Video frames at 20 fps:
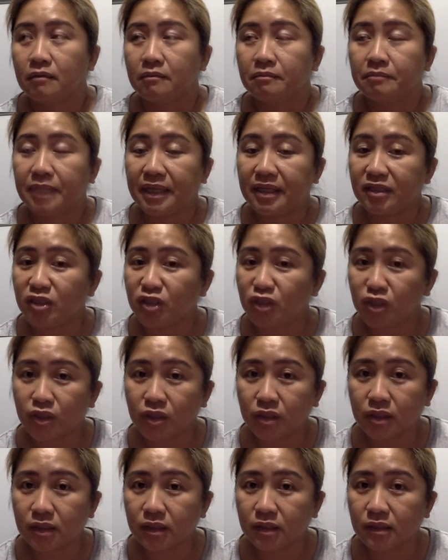
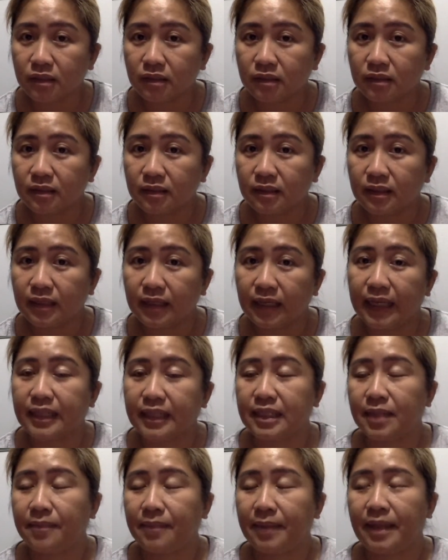pension,
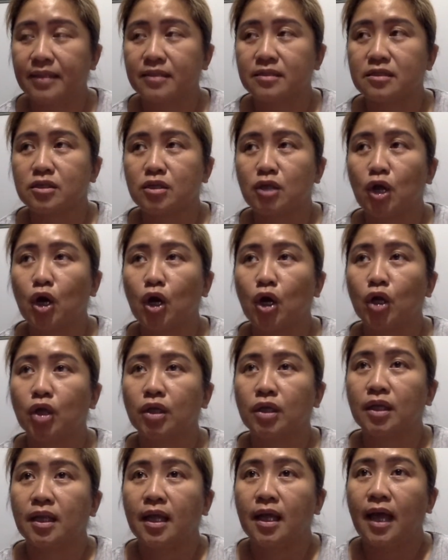it depends
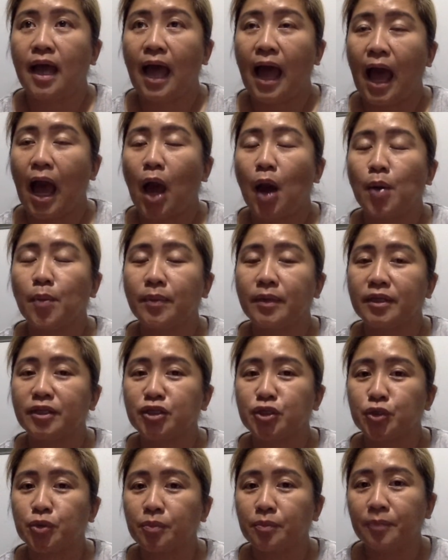on how
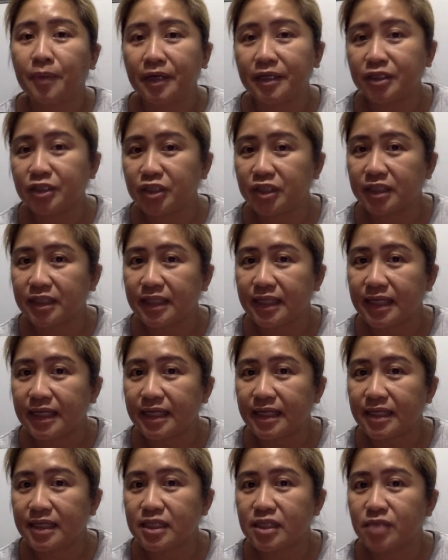much your budget
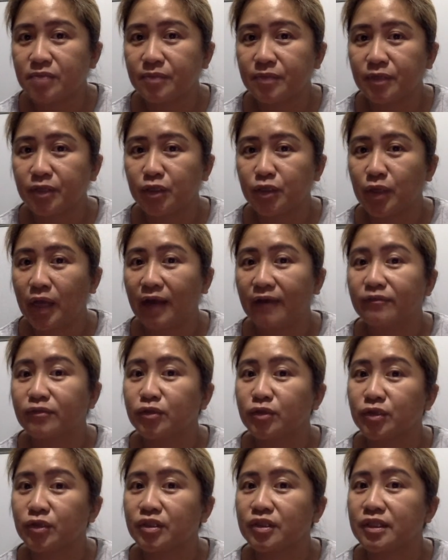is because you have to
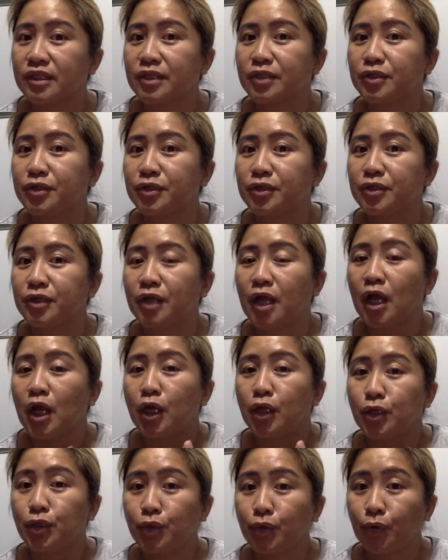consider
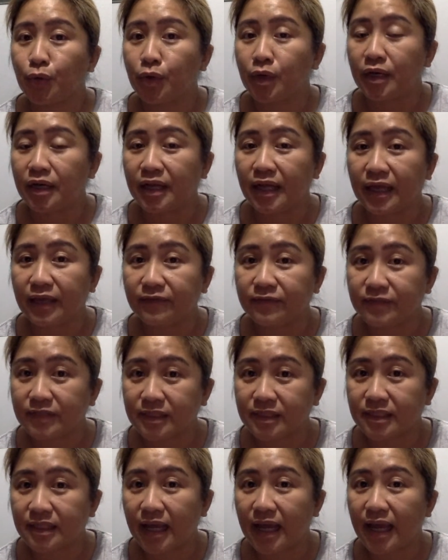your
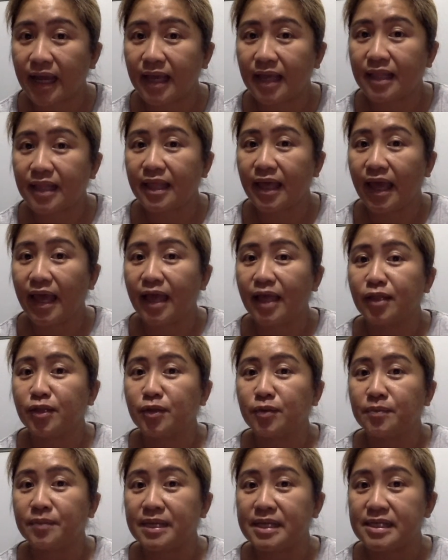lifestyle and
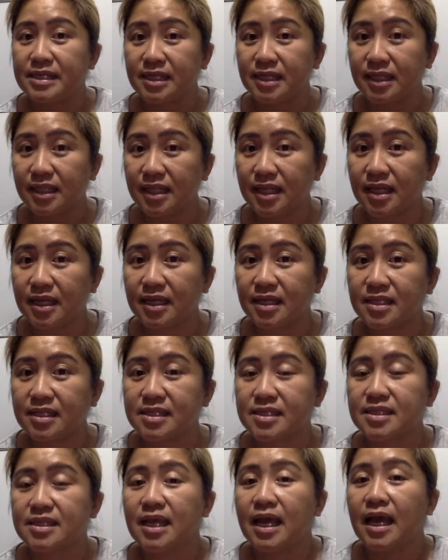your basic
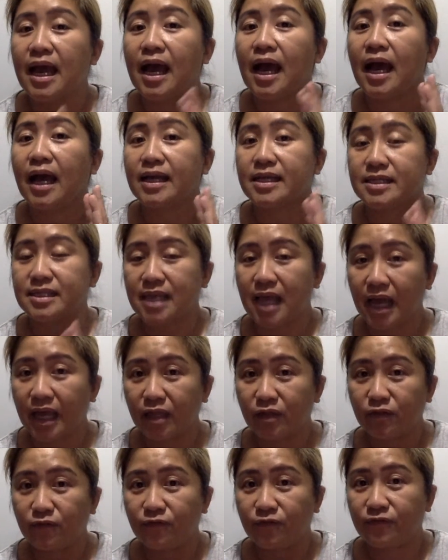needs
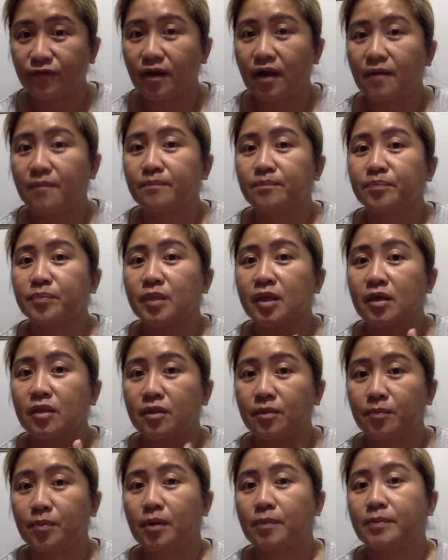aside from
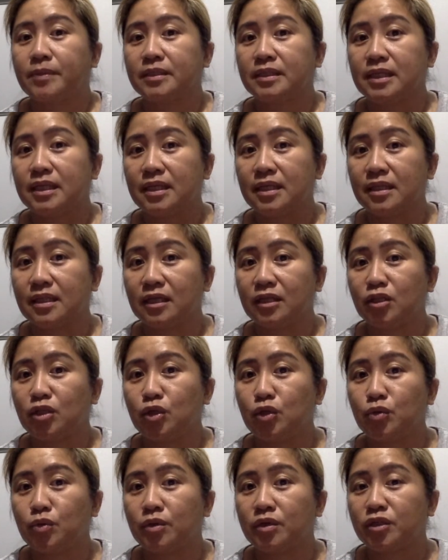the property that
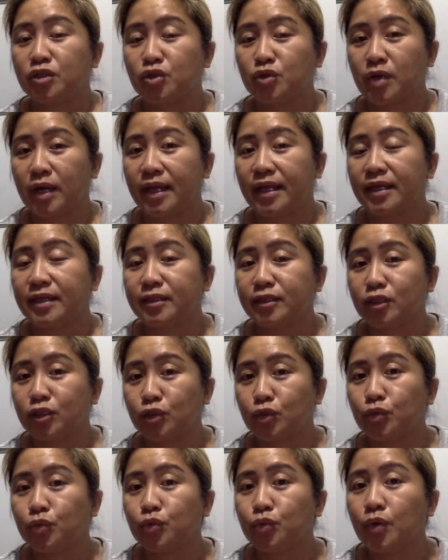you are trying
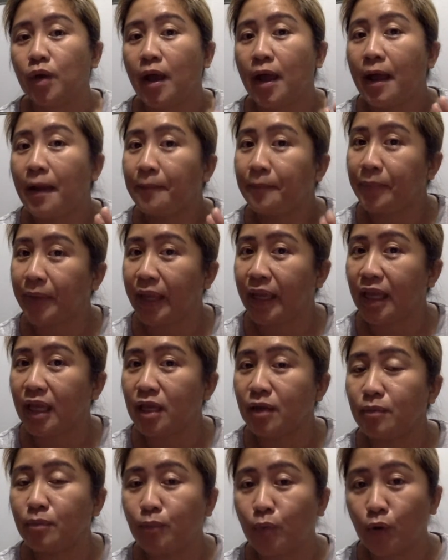to
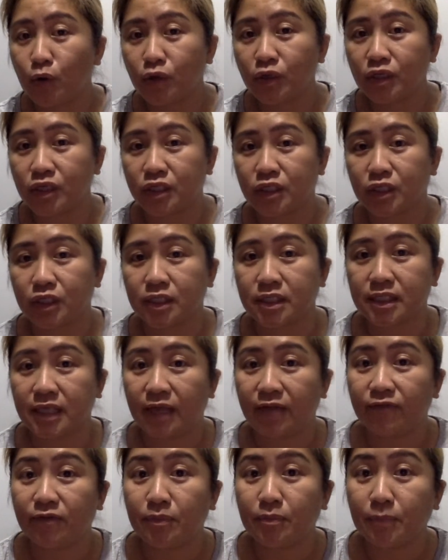pay mortgages
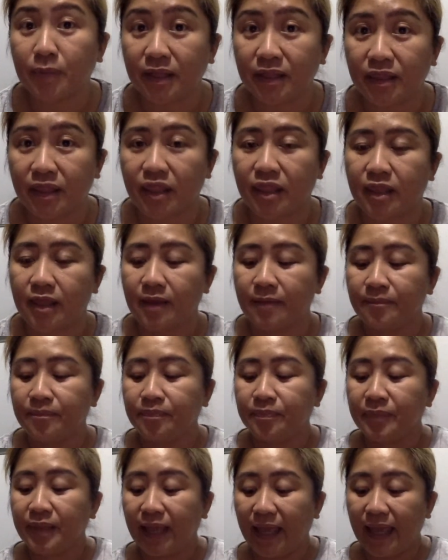every month.
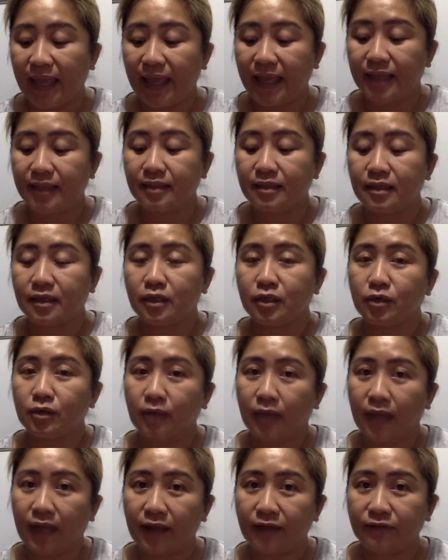And you
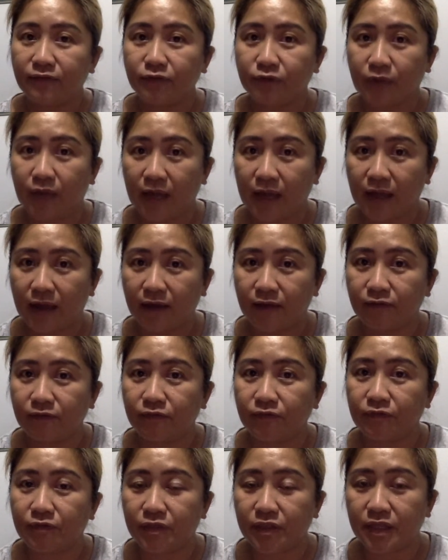have to have
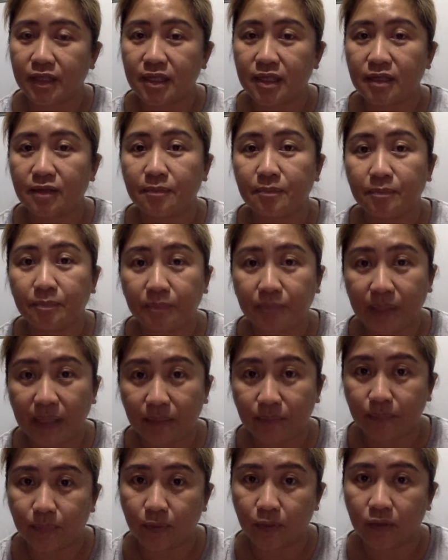the
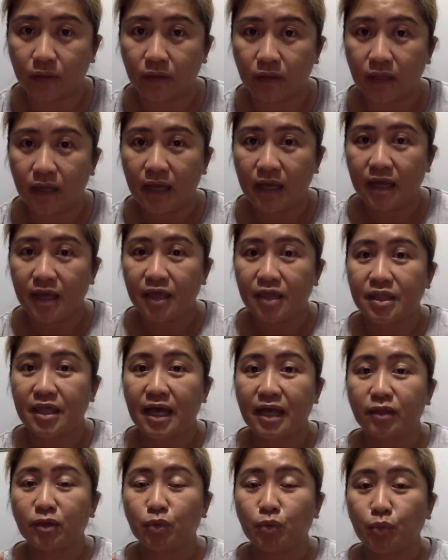people
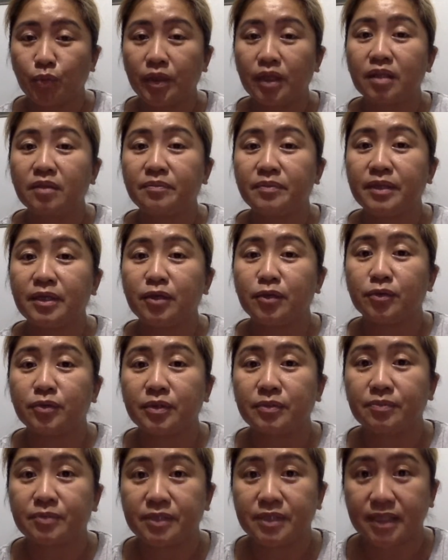that will be your
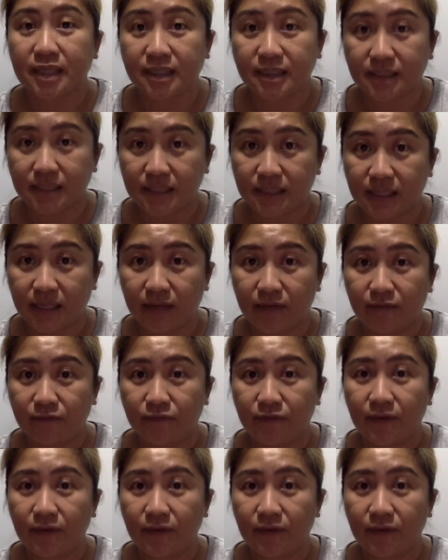representative